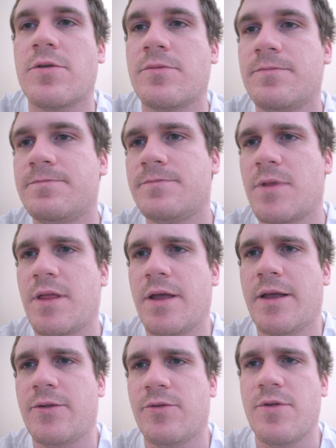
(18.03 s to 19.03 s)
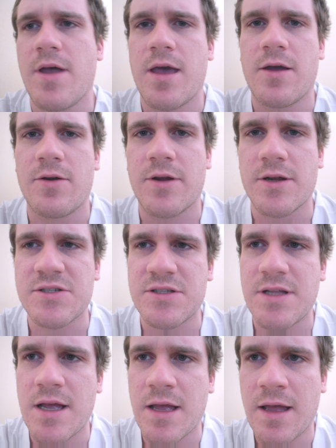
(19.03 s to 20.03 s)
I think, today or
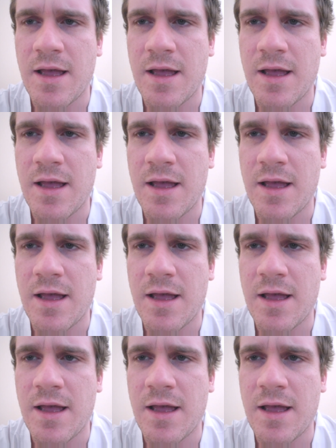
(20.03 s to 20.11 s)
yesterday,